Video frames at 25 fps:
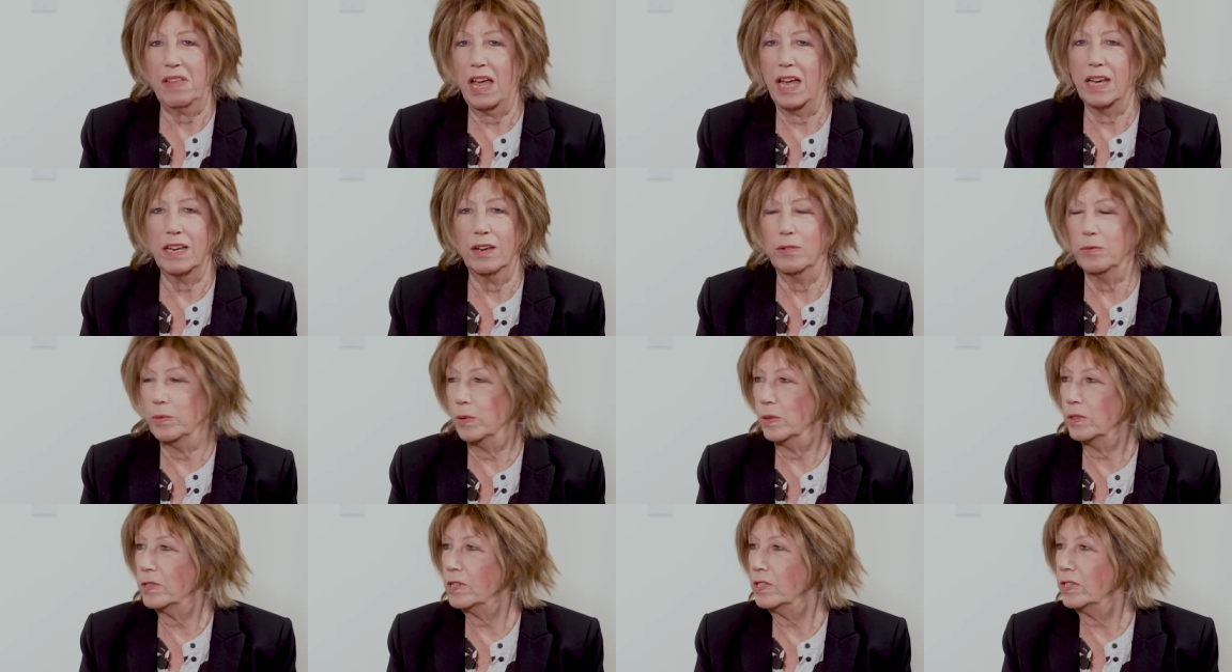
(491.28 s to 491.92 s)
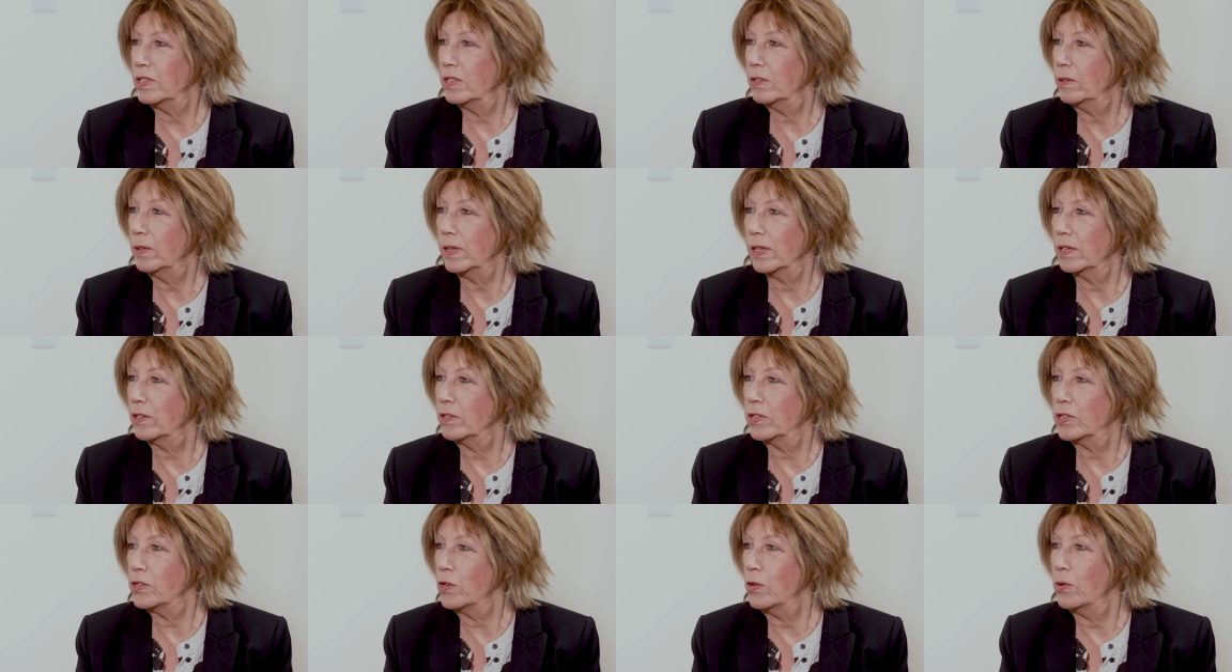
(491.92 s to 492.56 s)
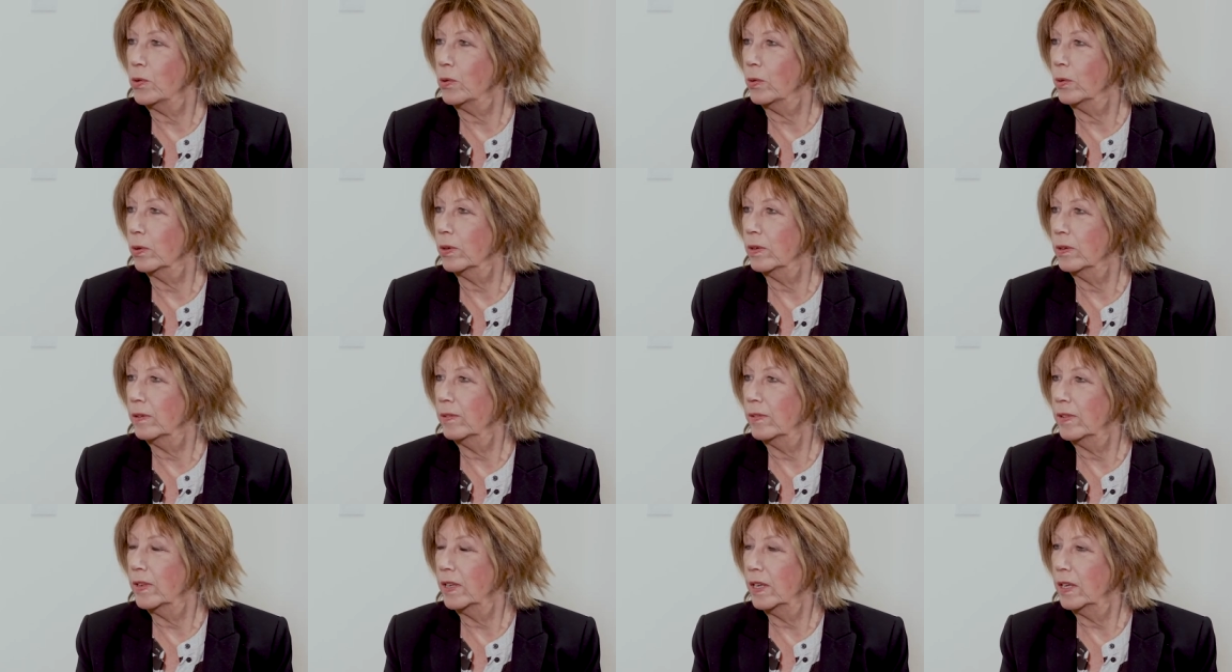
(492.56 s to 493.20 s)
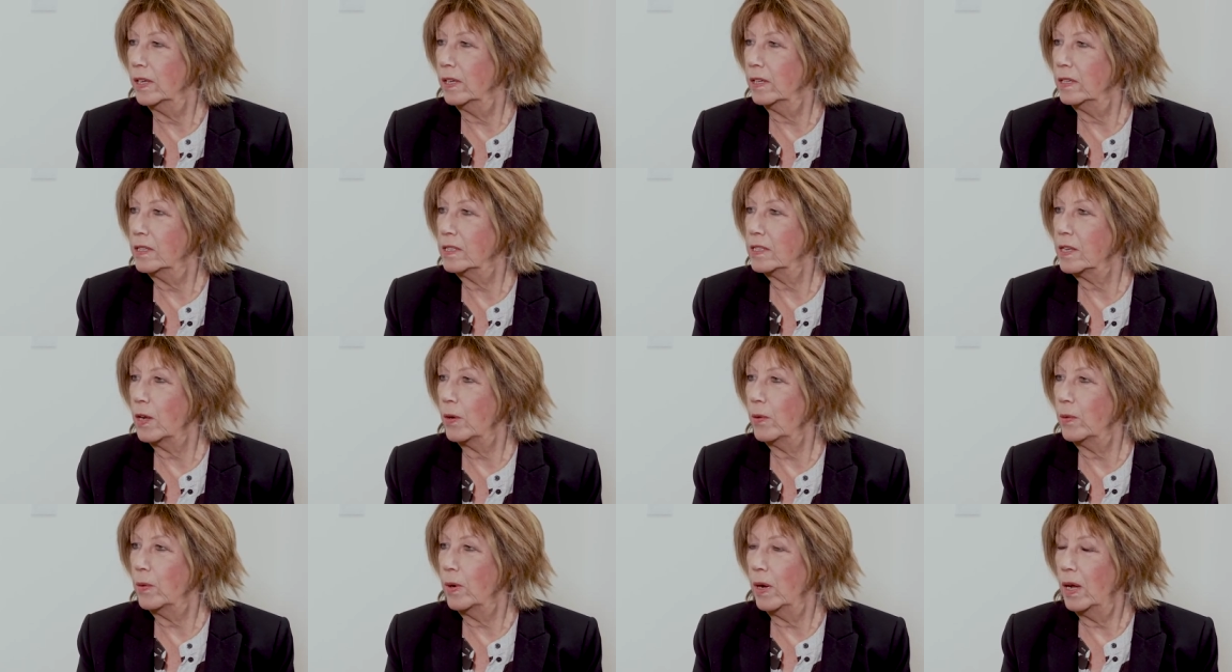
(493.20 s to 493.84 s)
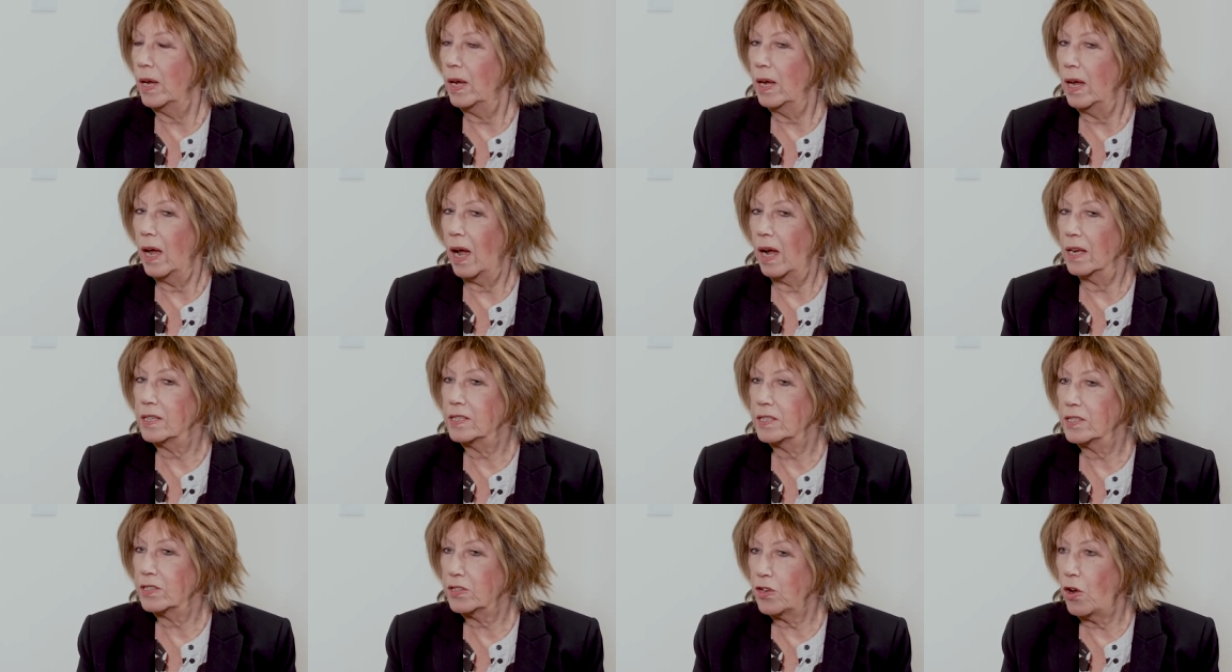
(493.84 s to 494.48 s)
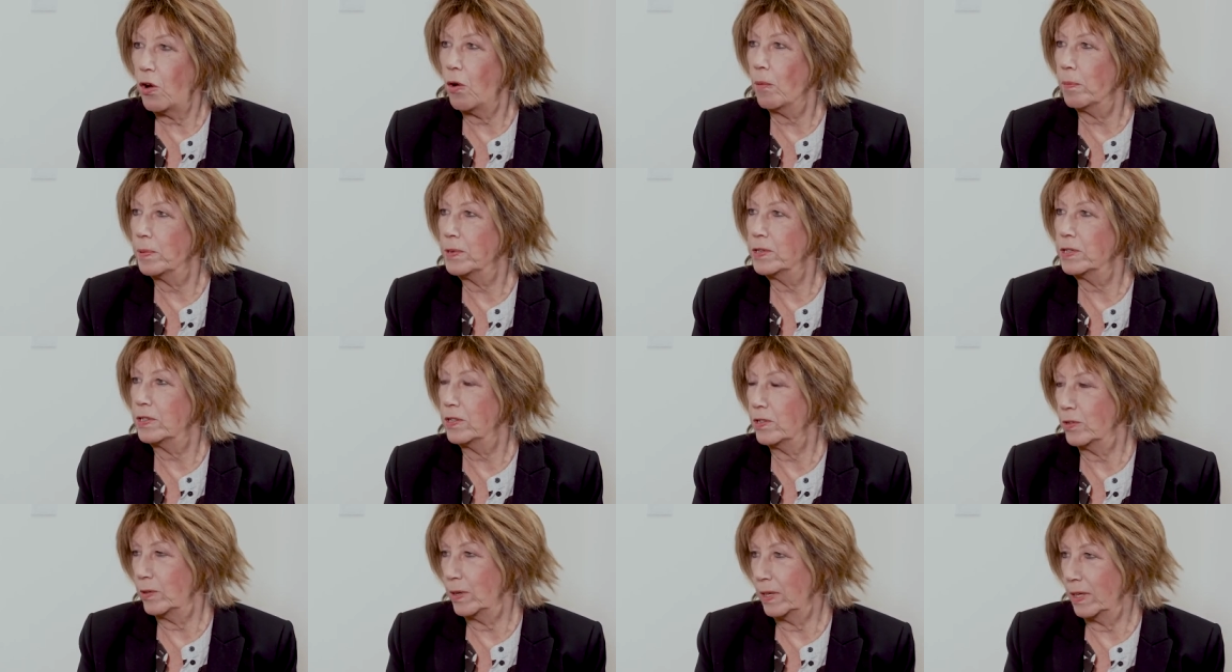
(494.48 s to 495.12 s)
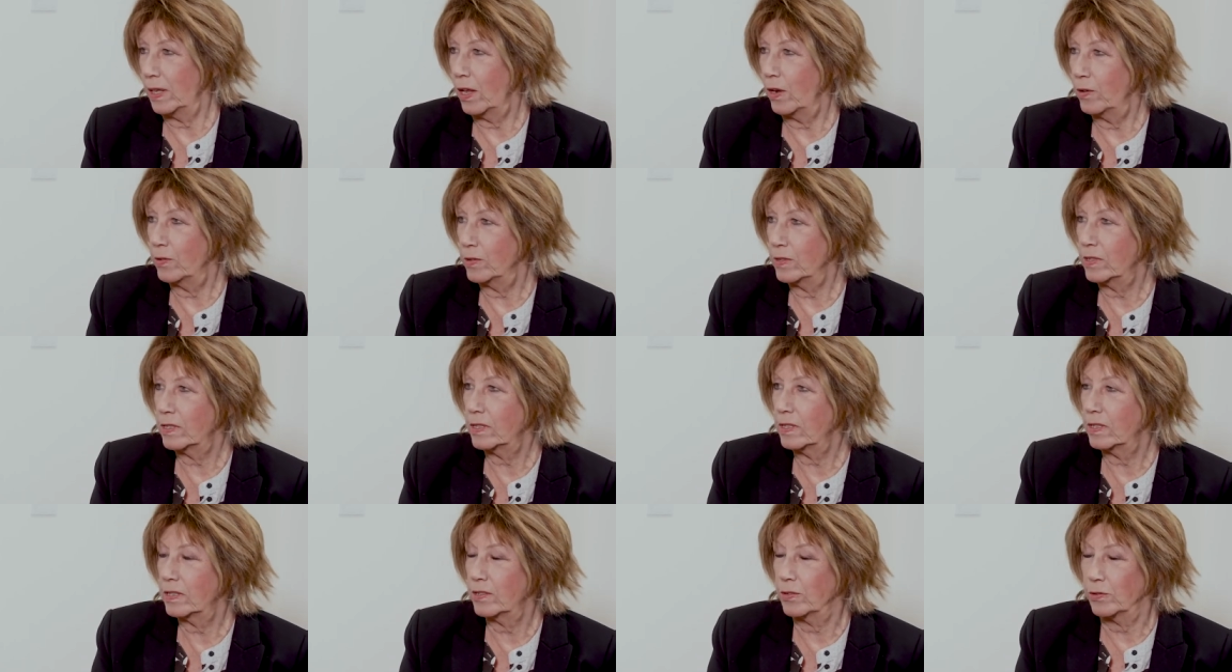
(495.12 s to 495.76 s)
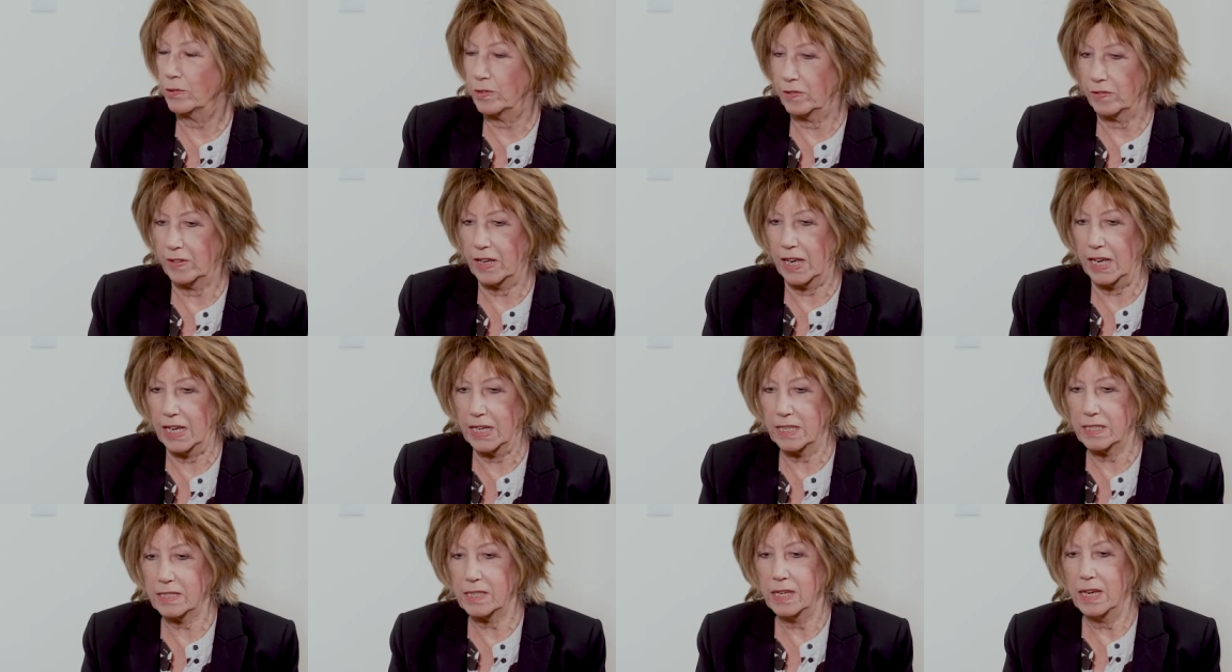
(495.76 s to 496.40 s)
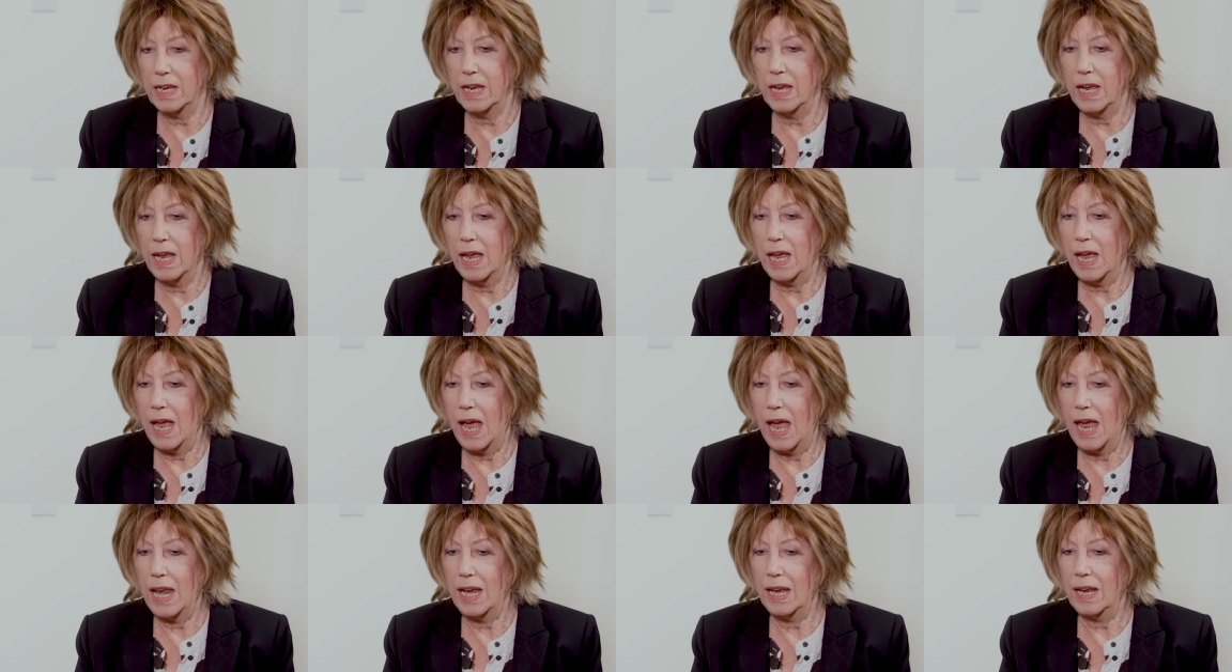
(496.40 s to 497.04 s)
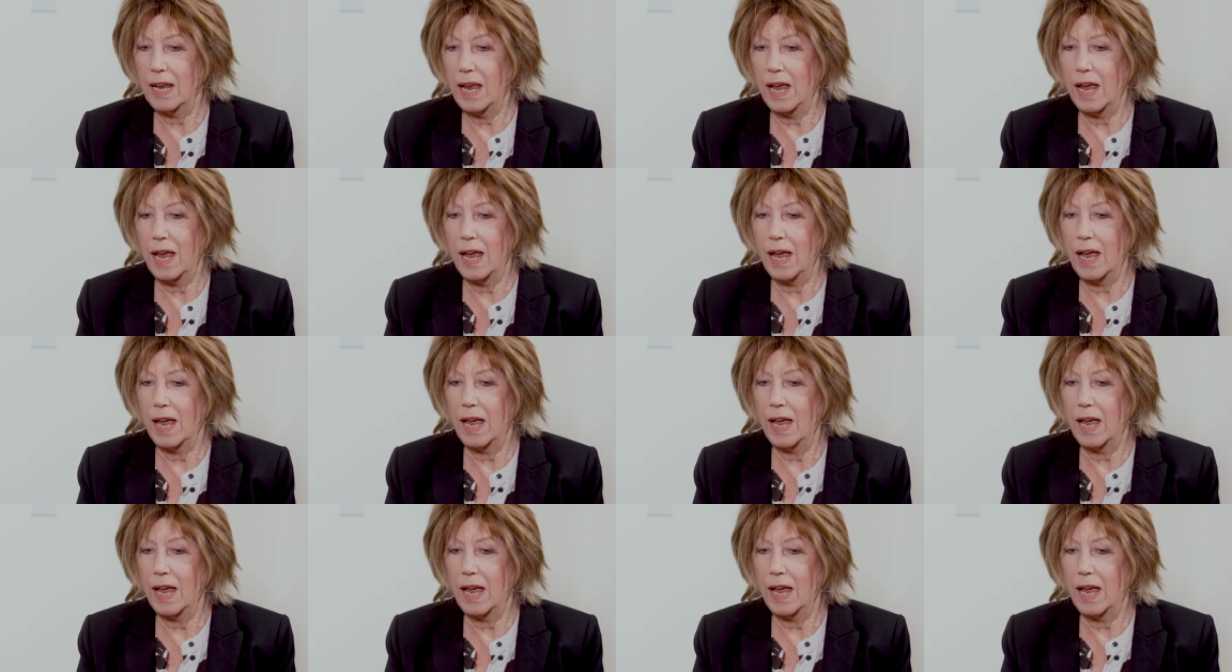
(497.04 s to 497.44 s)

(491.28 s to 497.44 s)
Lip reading: I don't want to do it at all. So I stopped doing those sort of gigs and